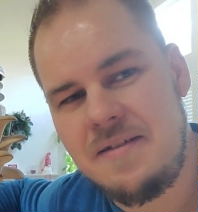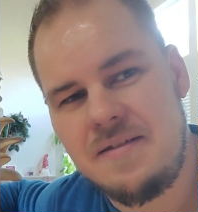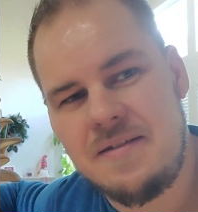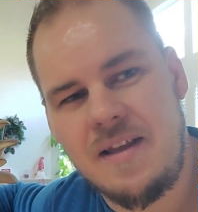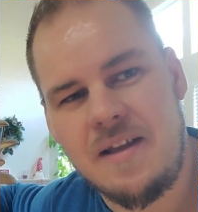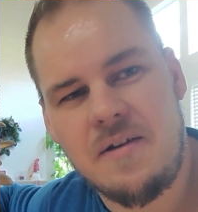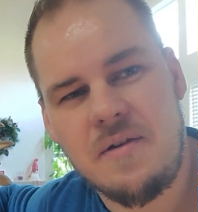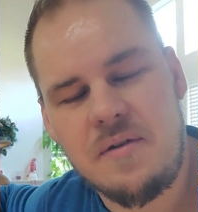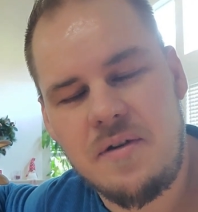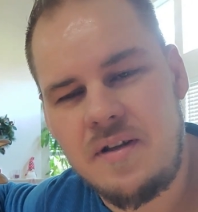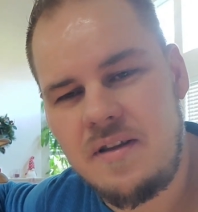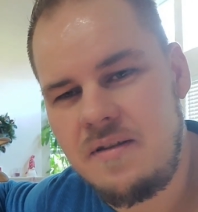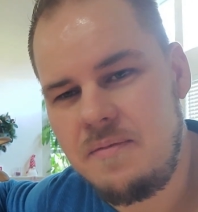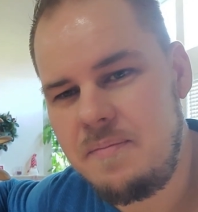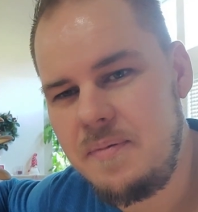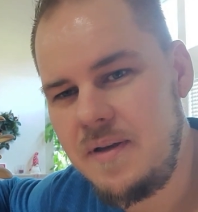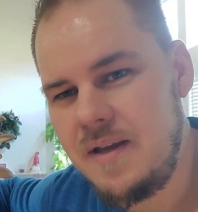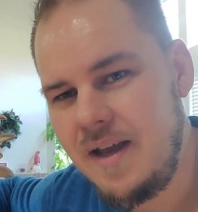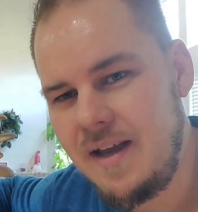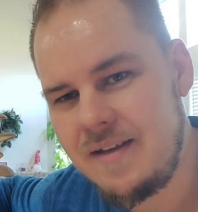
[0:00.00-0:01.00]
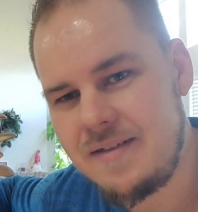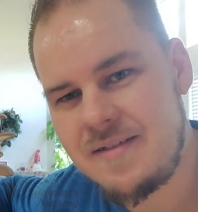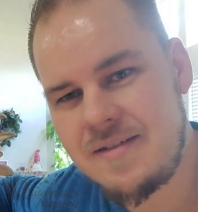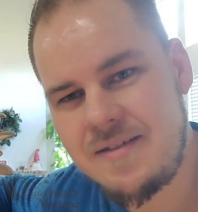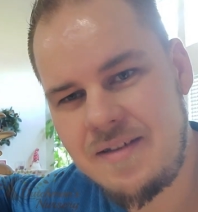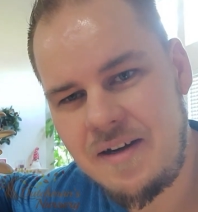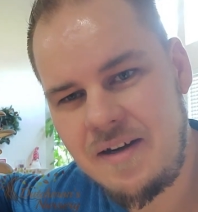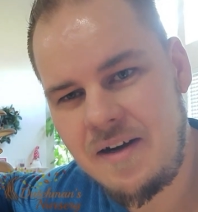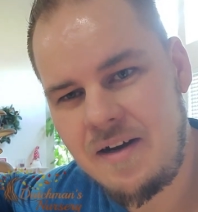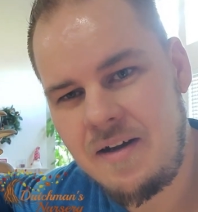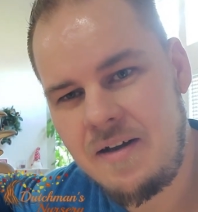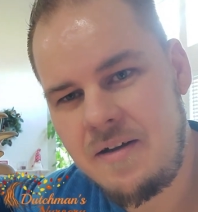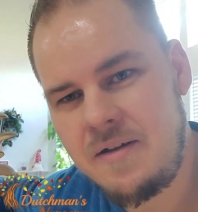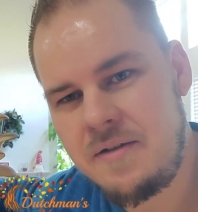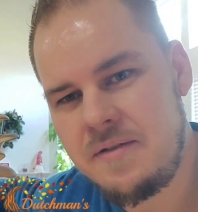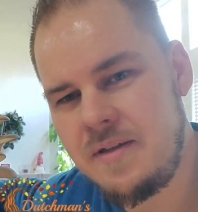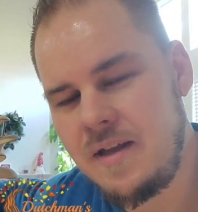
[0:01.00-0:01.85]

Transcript: they don't need to be as sterile.